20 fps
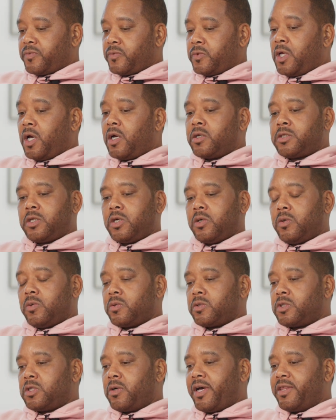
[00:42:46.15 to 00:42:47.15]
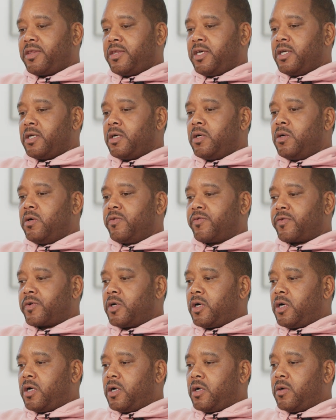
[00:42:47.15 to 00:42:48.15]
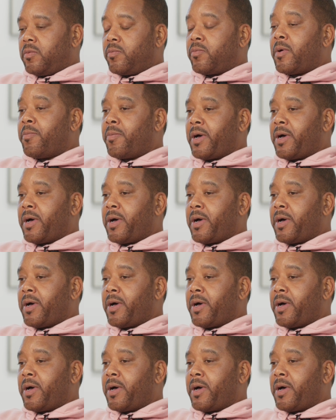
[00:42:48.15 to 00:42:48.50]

No, so I think overall,